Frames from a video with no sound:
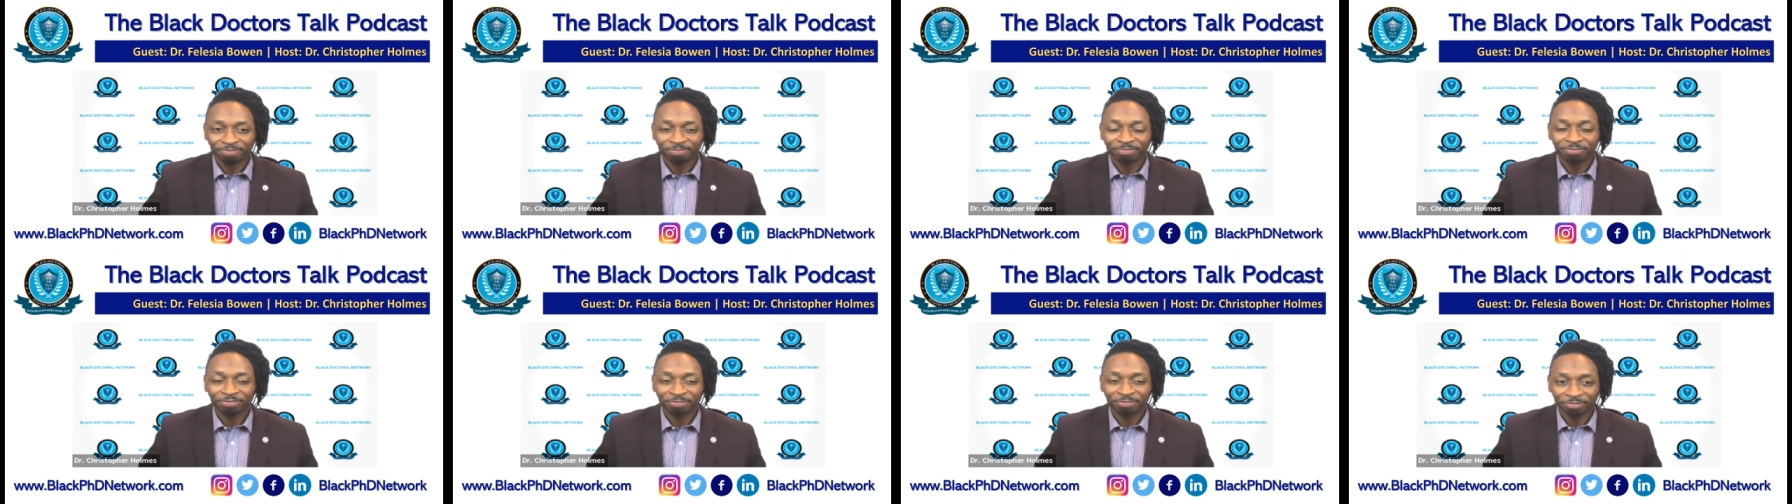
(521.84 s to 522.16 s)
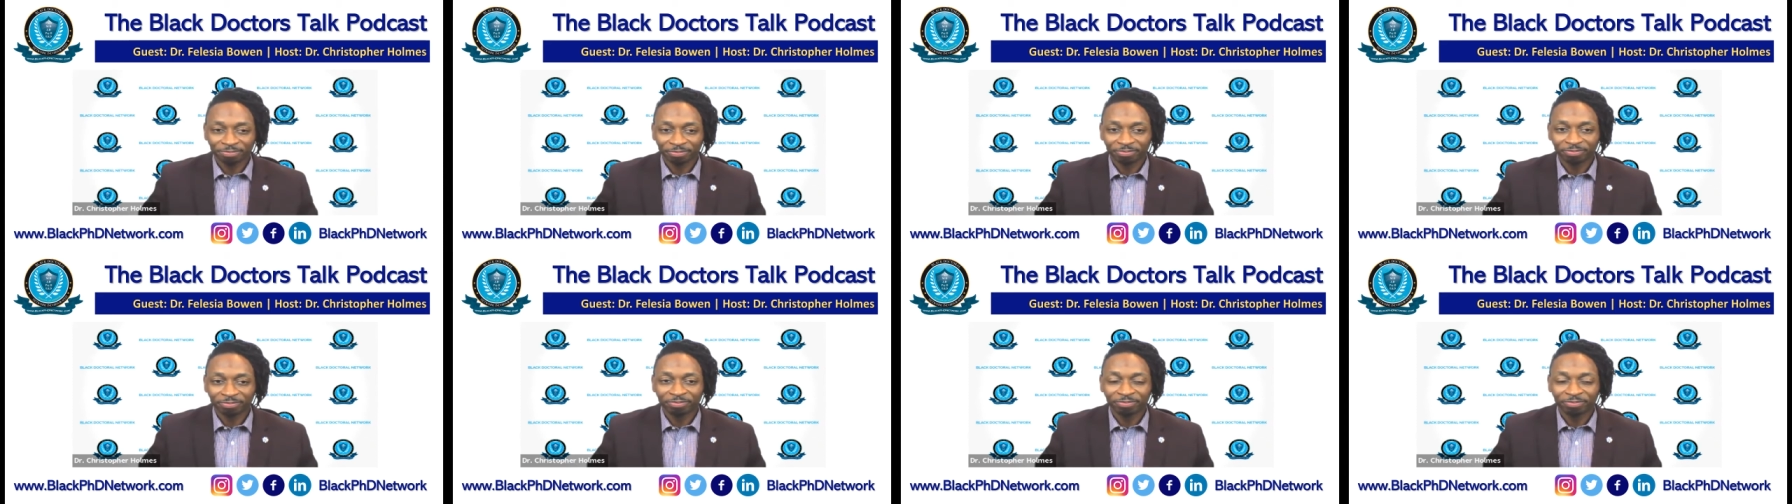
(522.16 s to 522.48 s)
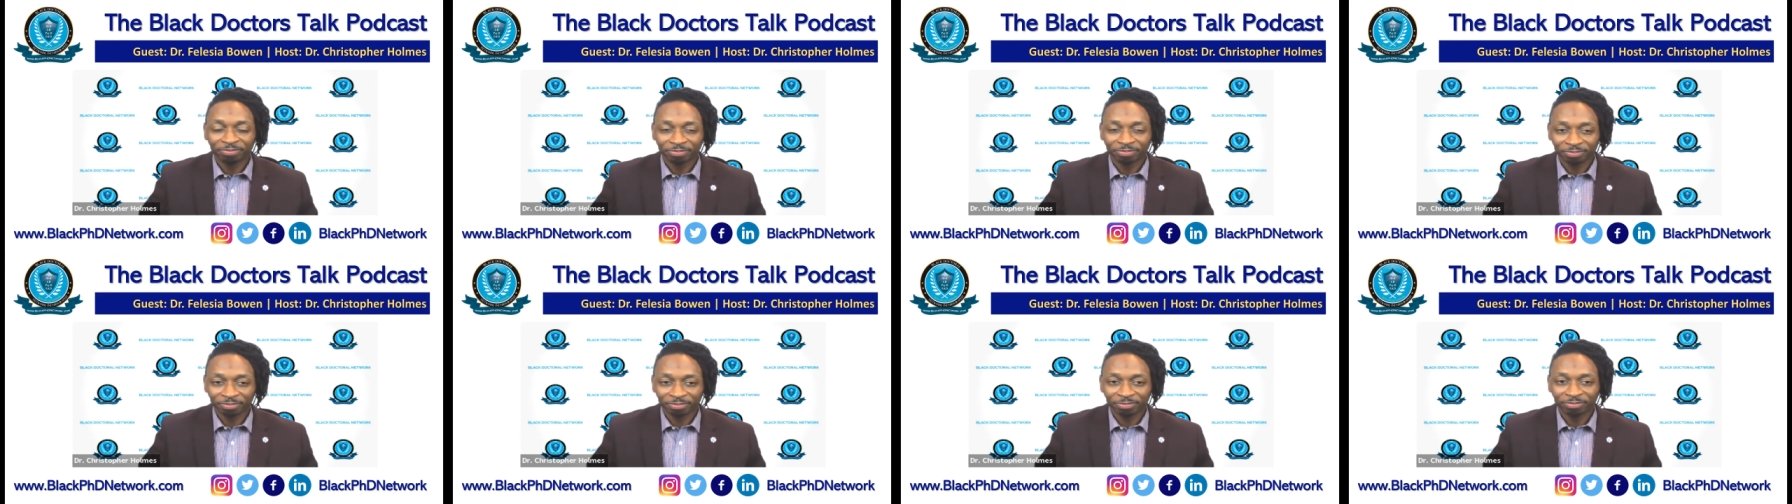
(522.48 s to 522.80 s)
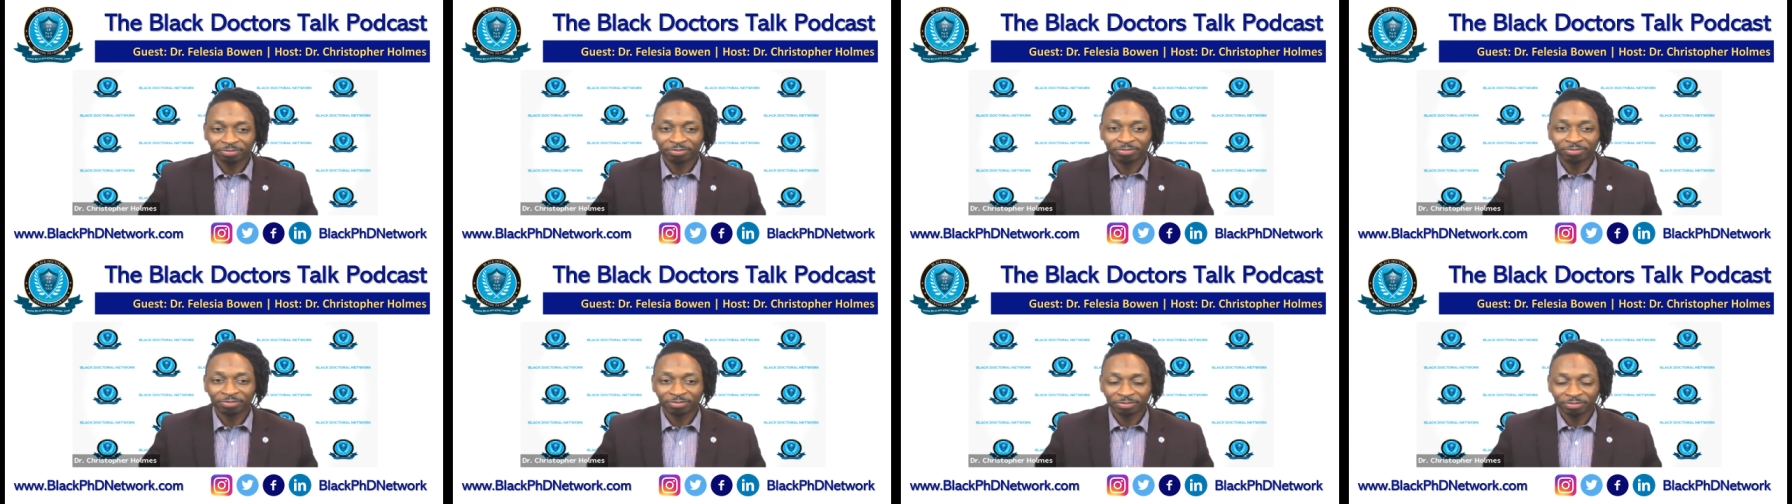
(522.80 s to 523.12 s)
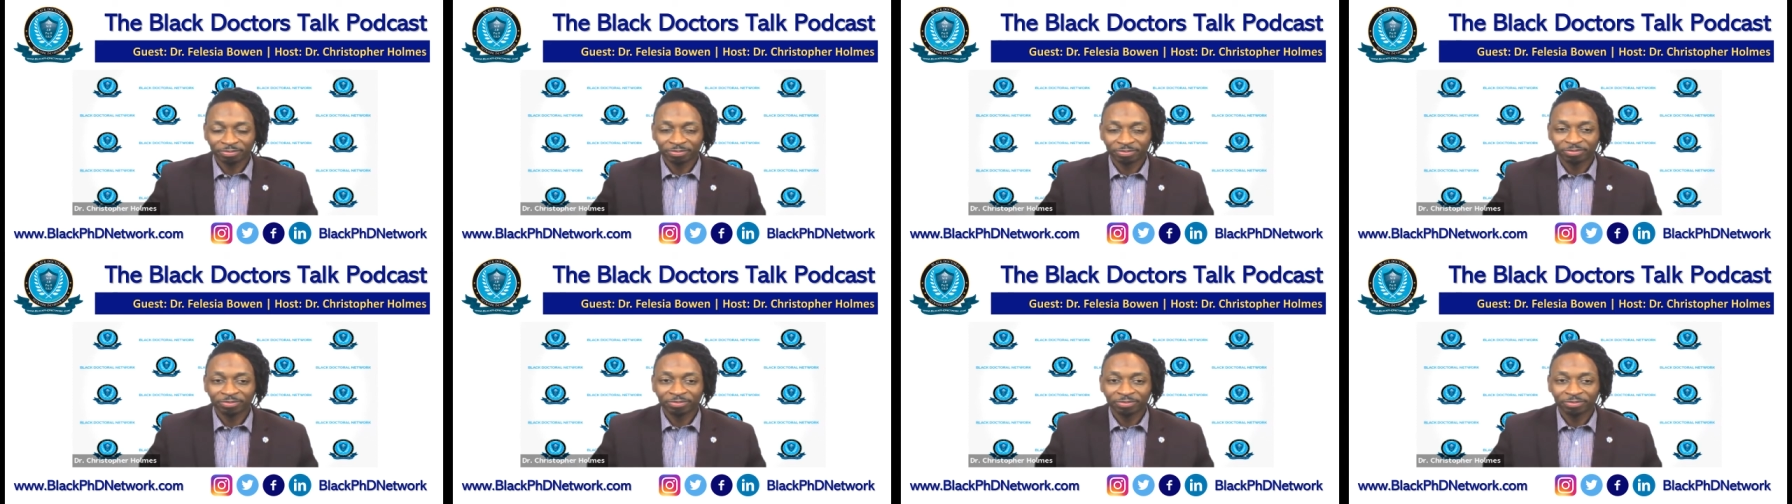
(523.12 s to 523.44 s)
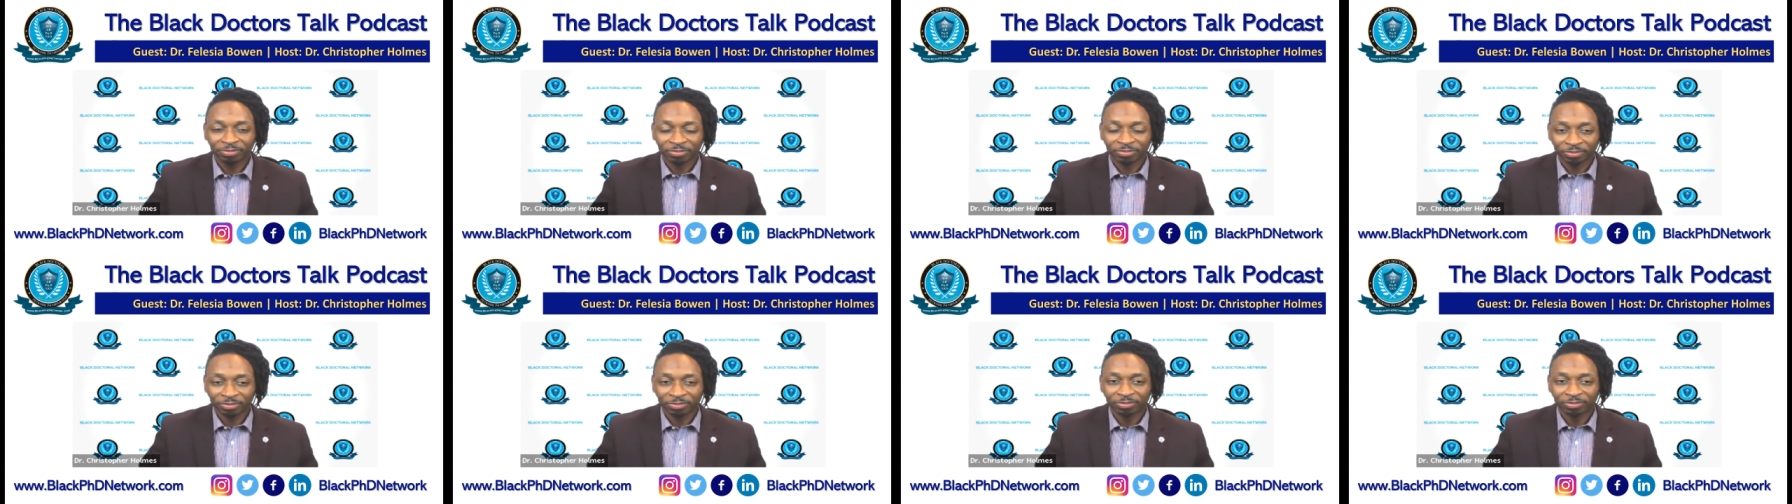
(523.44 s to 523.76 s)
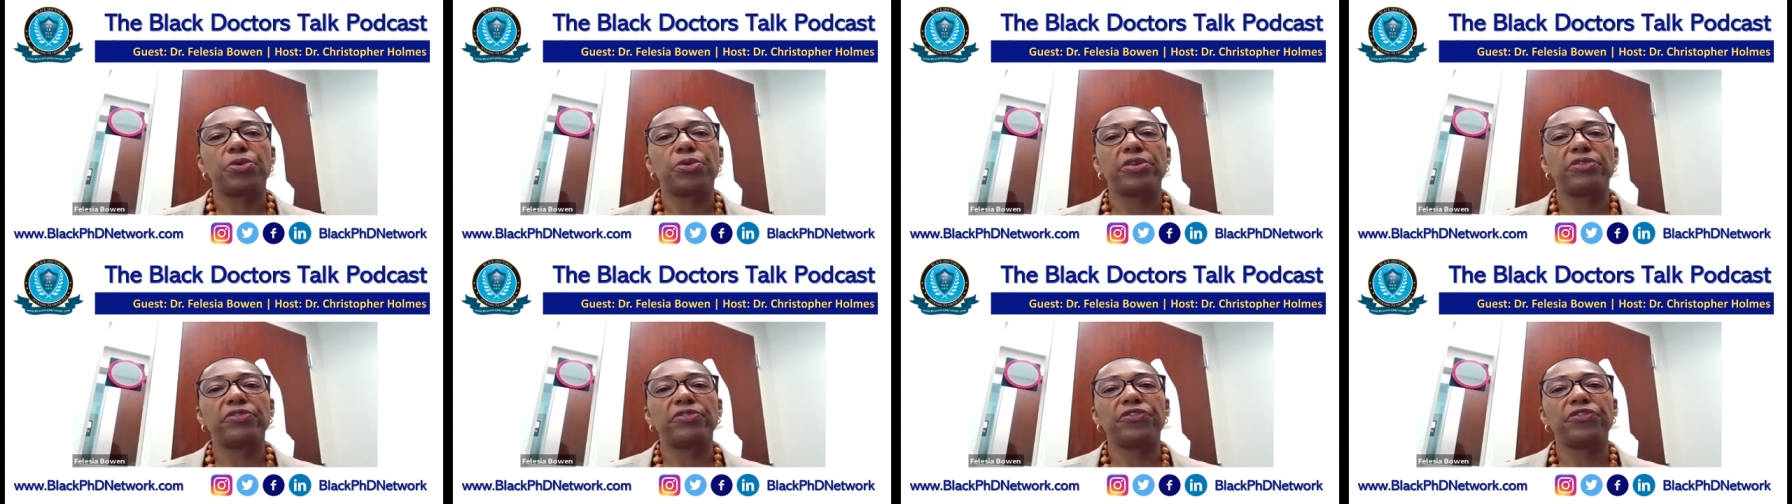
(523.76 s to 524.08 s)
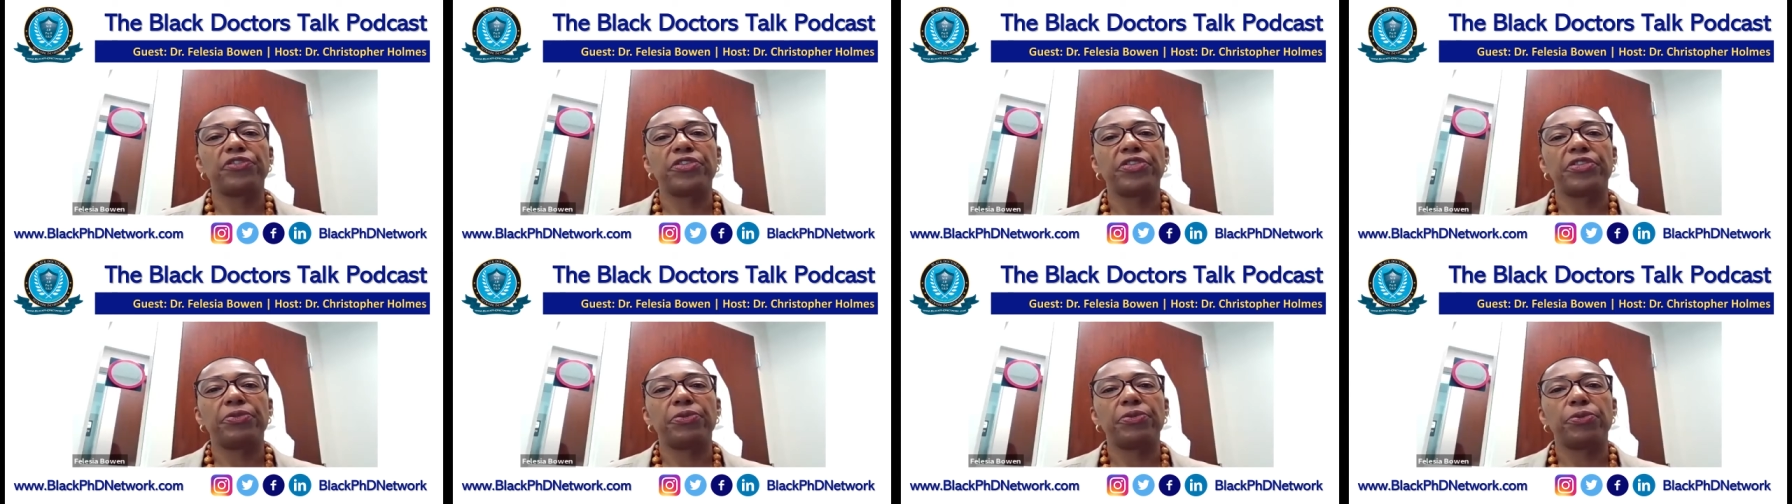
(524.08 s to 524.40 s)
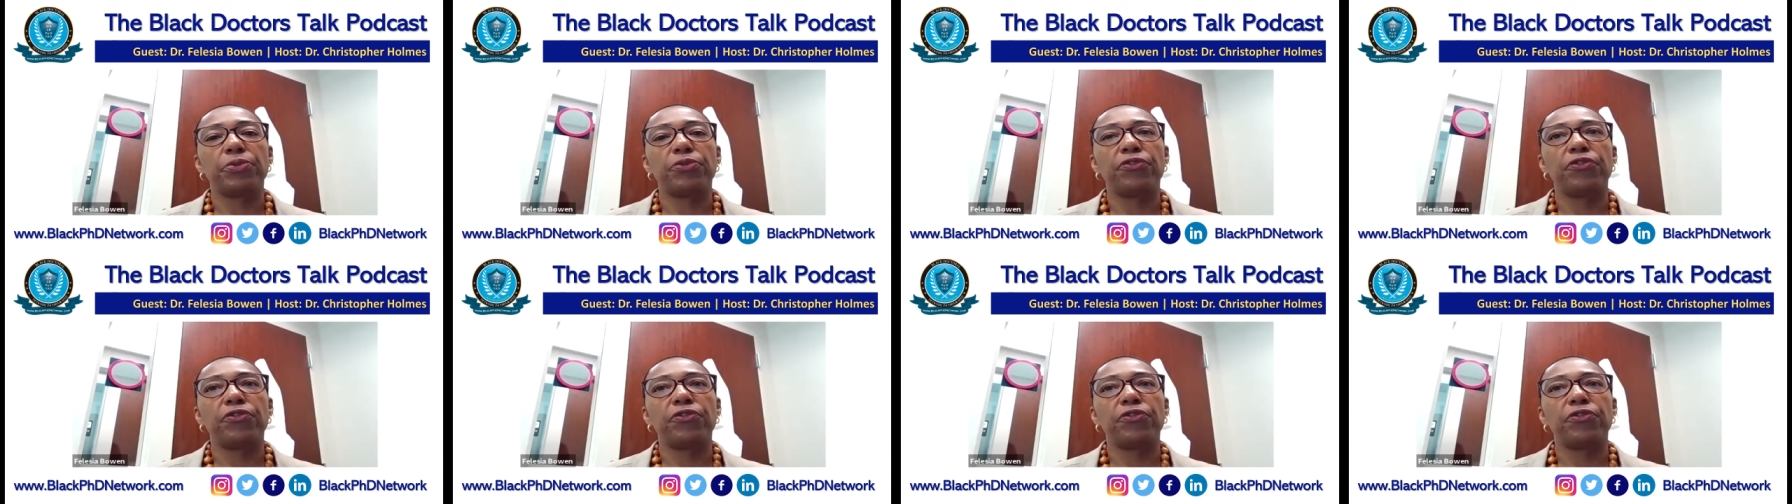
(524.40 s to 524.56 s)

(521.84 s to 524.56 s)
meet people where they are, find out what's important for